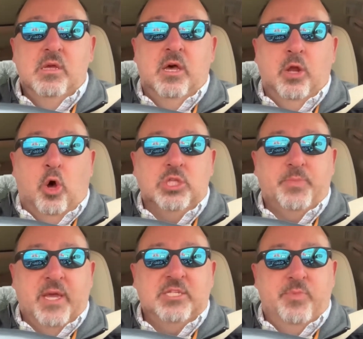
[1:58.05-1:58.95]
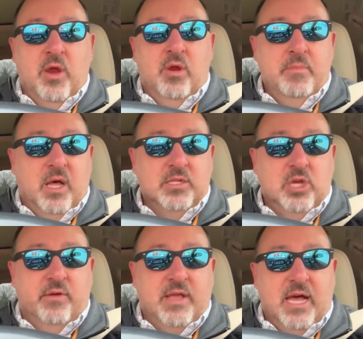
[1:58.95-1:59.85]
an allspice berry
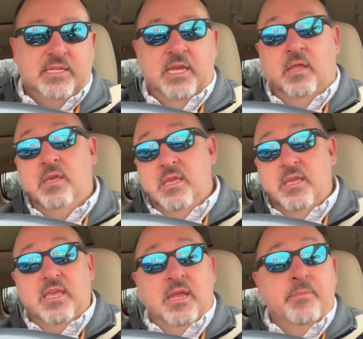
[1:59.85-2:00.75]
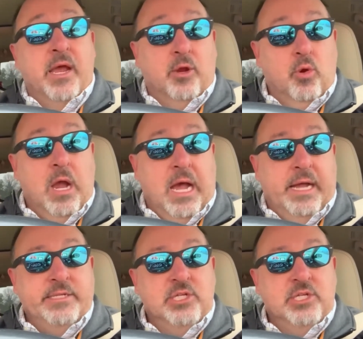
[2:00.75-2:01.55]
Molotov cocktail in my garage,